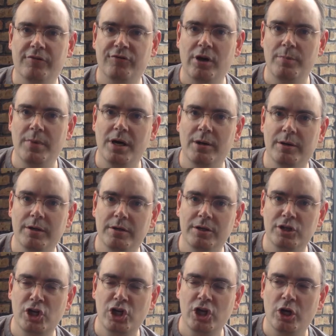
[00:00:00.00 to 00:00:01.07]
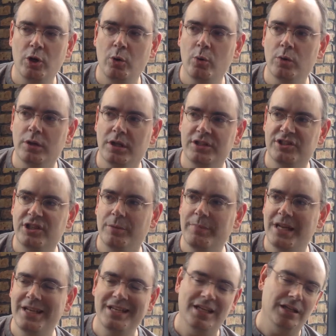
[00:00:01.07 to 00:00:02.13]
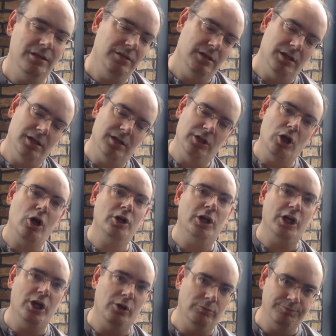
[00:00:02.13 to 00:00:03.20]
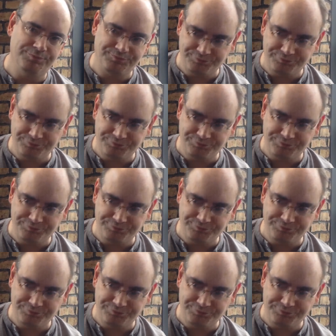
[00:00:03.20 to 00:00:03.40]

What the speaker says: from a show that Stuntmen did long ago.